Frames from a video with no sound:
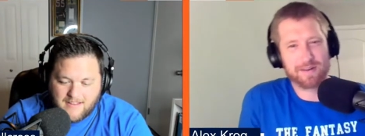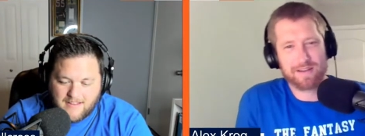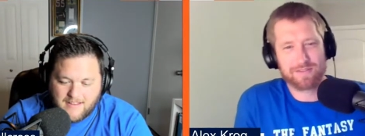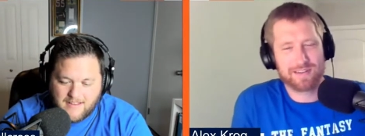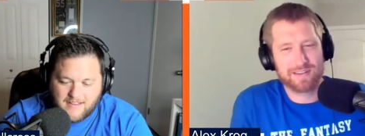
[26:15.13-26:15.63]

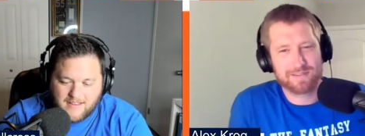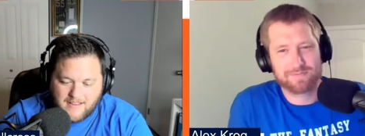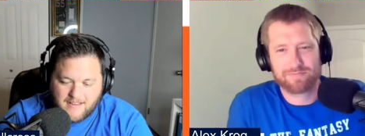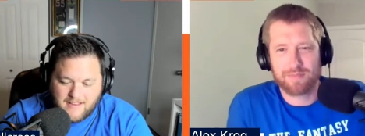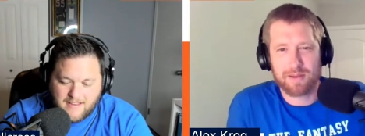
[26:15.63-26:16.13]
Speaker 1: So I'm gonna have
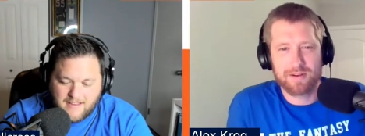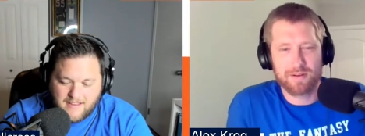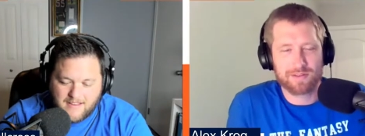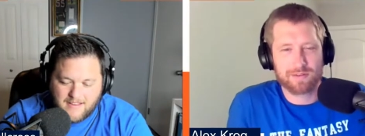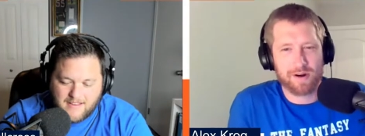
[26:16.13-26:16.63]
to
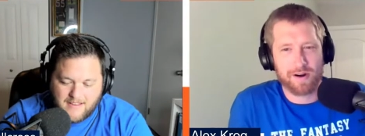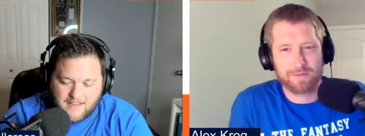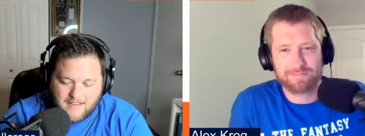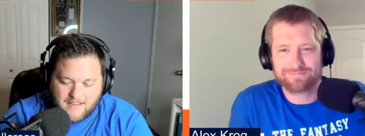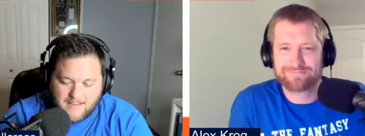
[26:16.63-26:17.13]
maybe do it
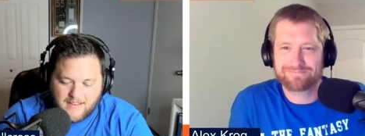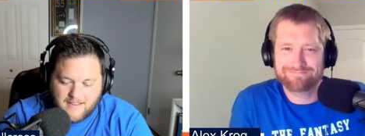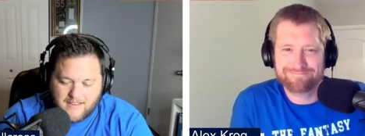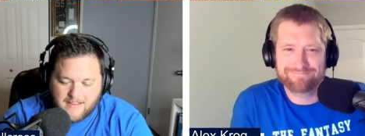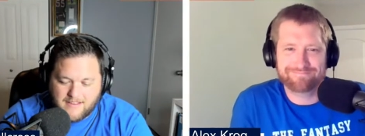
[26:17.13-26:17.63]
tomorrow.
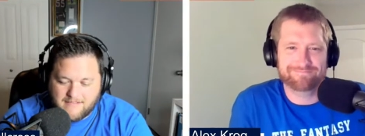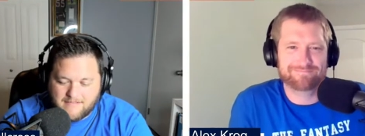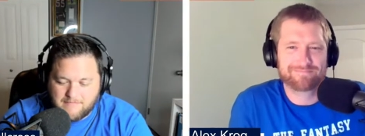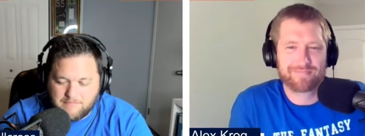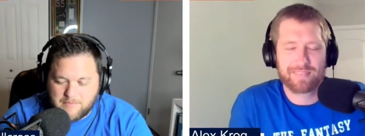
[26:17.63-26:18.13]
Mm.
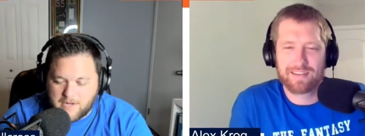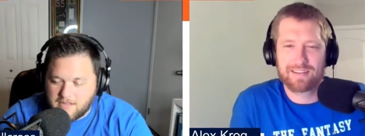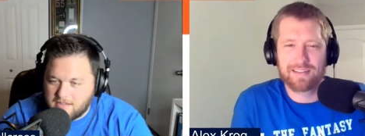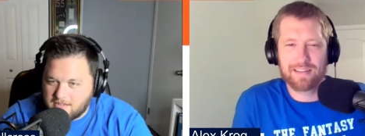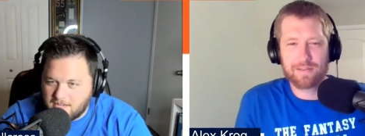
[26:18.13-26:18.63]
better
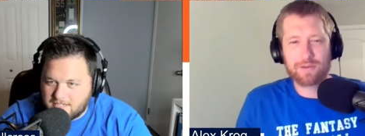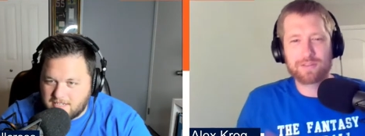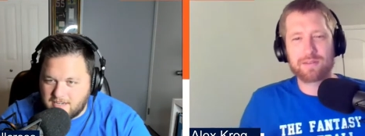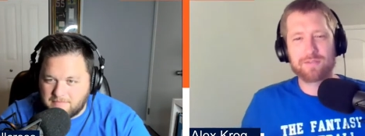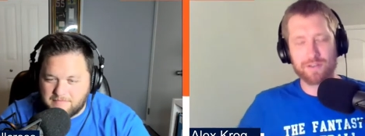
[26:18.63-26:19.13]
luck. That, that was
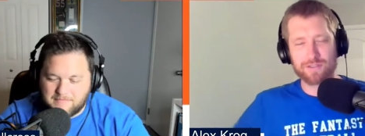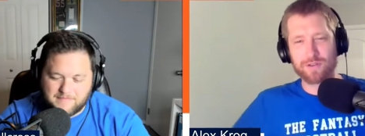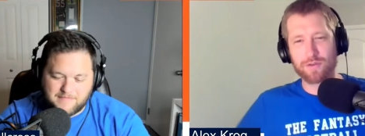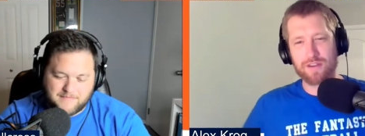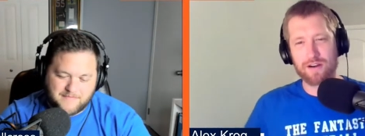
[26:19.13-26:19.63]
gonna feel
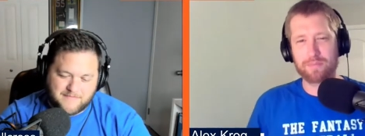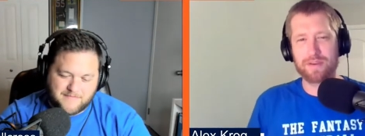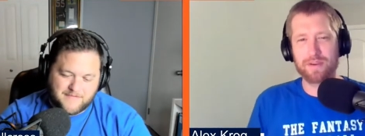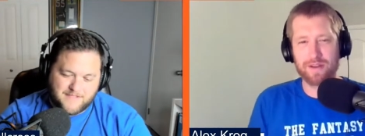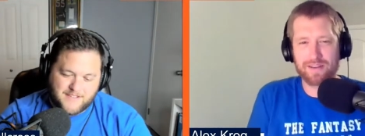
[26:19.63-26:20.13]
so
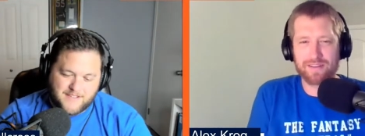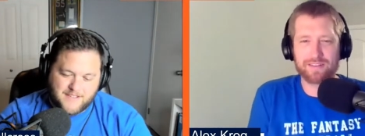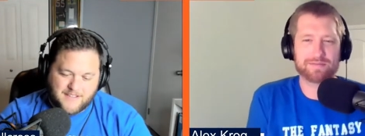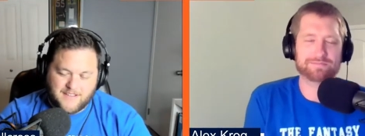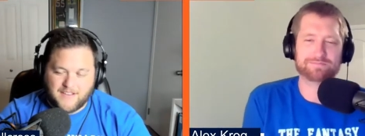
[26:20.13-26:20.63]
therapeutic.
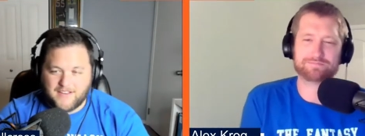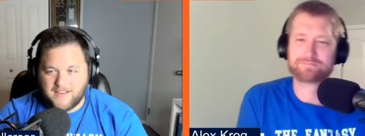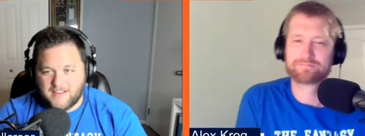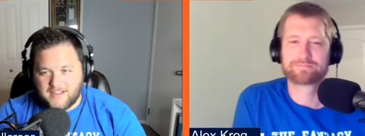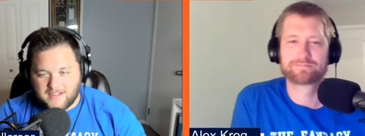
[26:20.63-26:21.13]

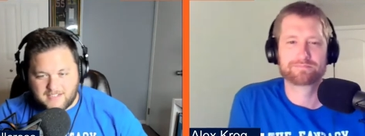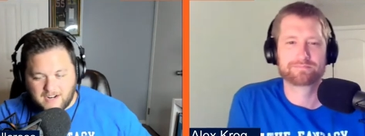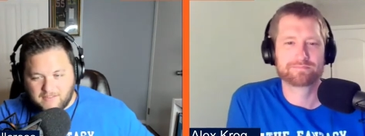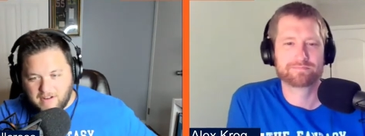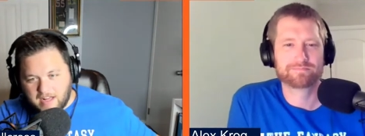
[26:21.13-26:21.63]
Speaker 2: Instead
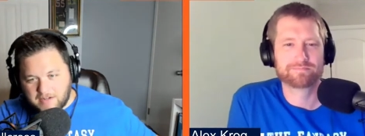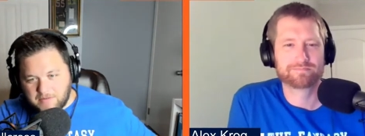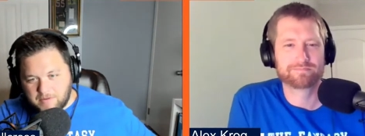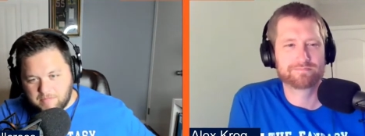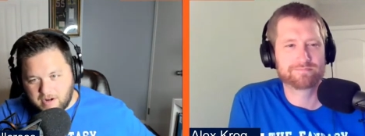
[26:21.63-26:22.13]
of
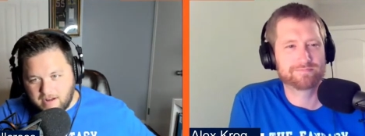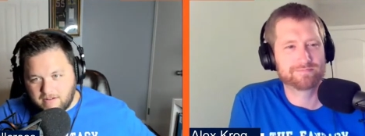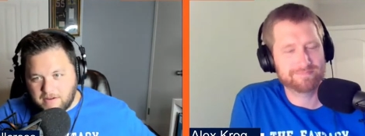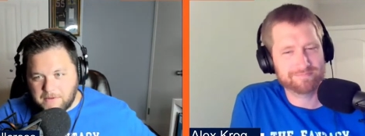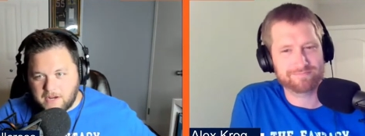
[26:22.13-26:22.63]
Hollywood Brown,
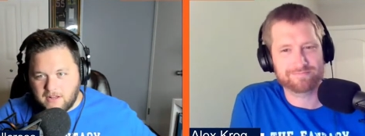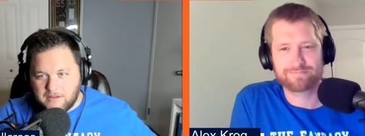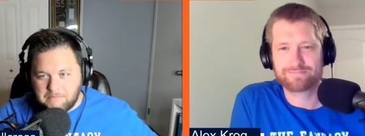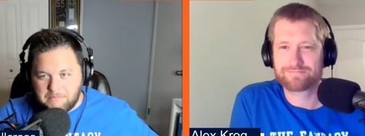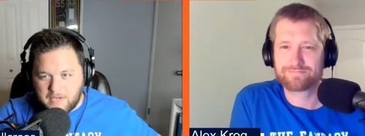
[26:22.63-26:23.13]
can we mm. call
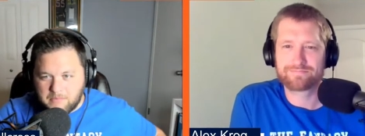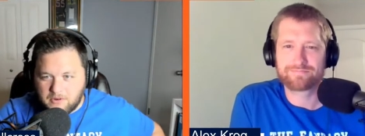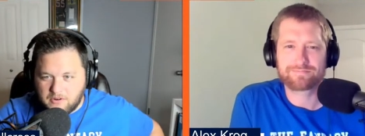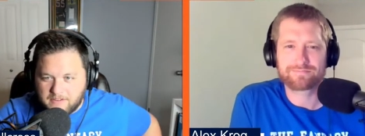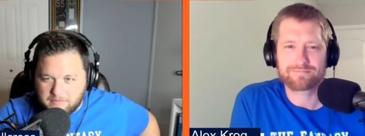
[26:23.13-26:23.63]
him B
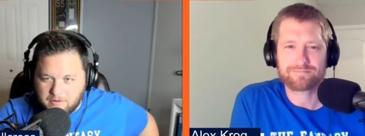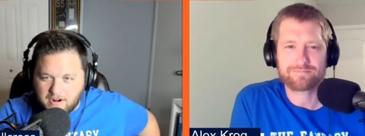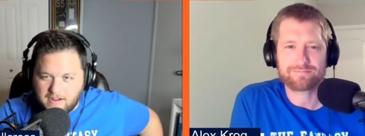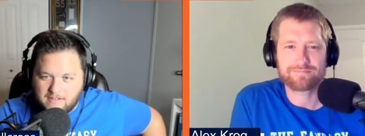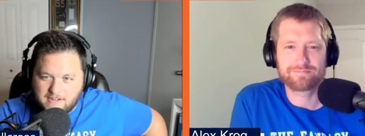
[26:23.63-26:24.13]
movie
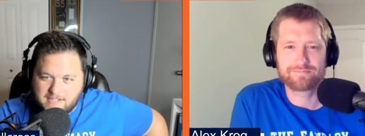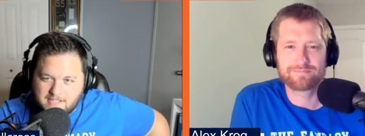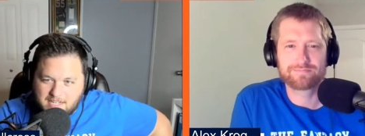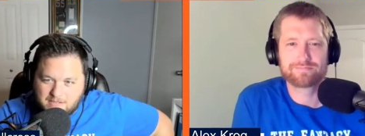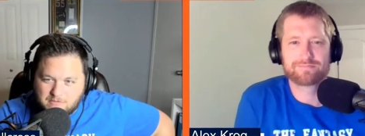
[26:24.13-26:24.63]
Brown? Because
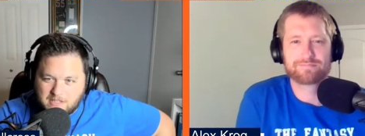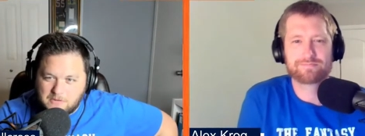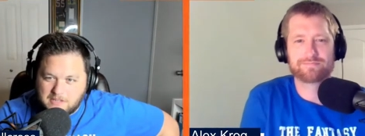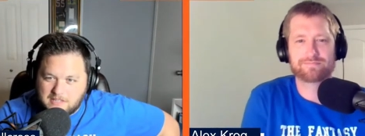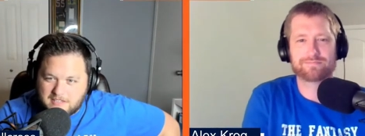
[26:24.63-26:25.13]
that's really
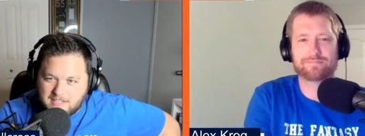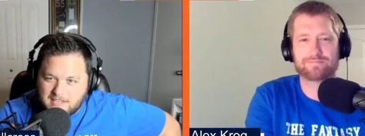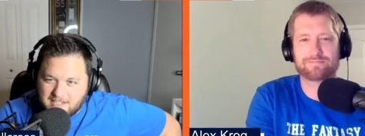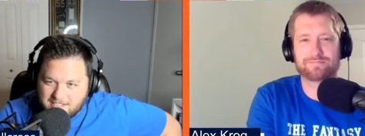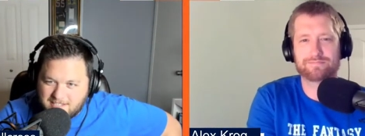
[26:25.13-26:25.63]
what this
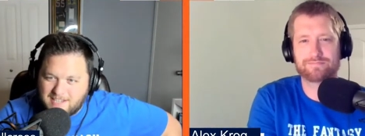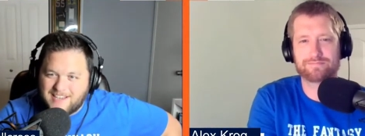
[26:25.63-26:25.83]
is.